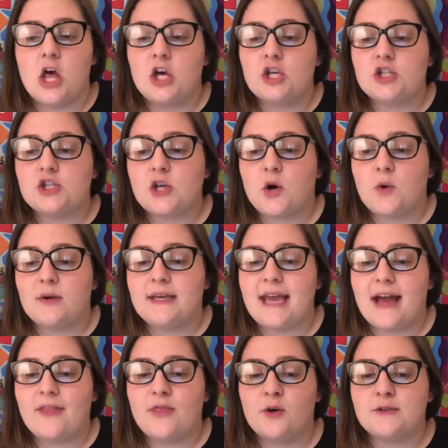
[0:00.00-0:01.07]
So
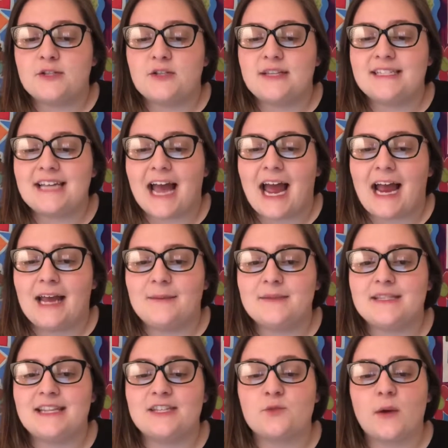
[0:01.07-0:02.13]
yeah, those are the times.
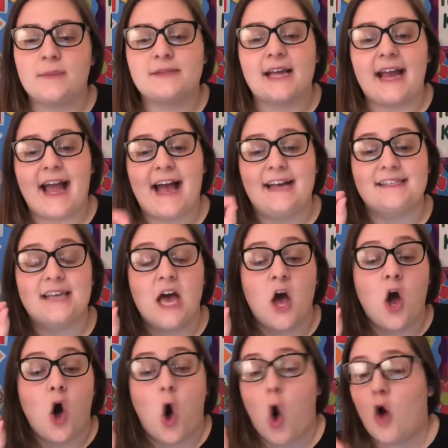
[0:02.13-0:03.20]
This website has
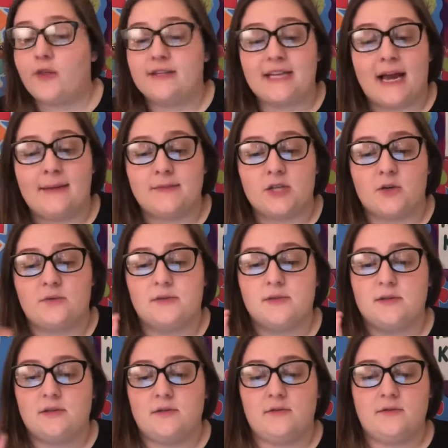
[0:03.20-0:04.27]
all the time
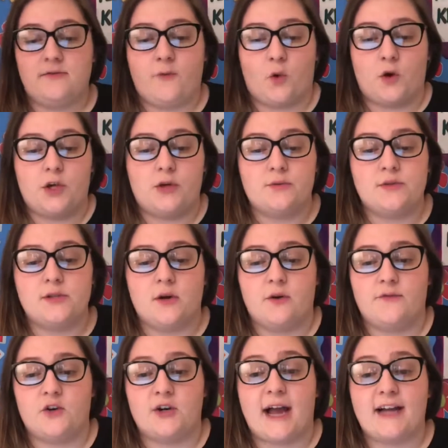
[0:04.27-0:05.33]
zones for you. So
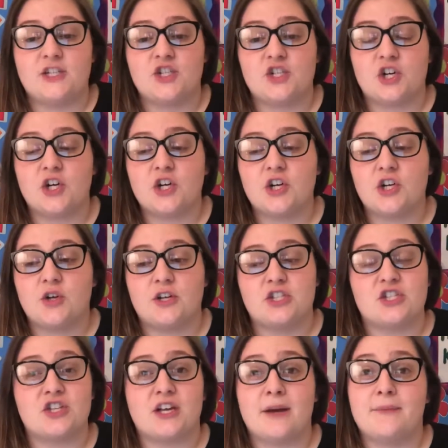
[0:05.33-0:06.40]
if you're not sure, you can
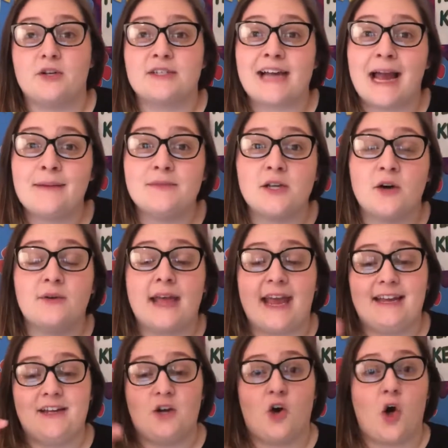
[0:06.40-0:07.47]
just look up your time zone
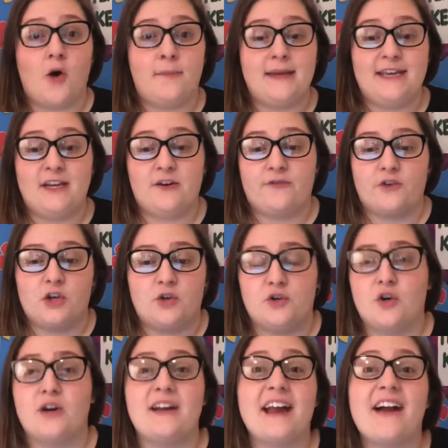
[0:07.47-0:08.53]
and it'll all be here for you. You
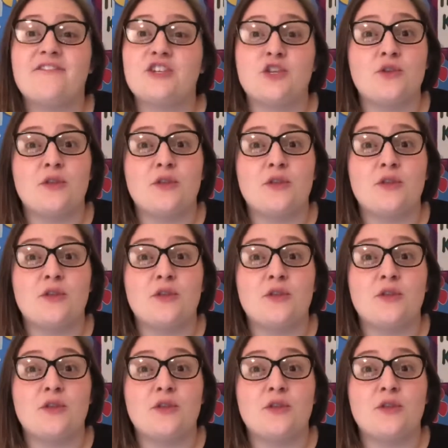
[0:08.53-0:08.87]
don't even have to do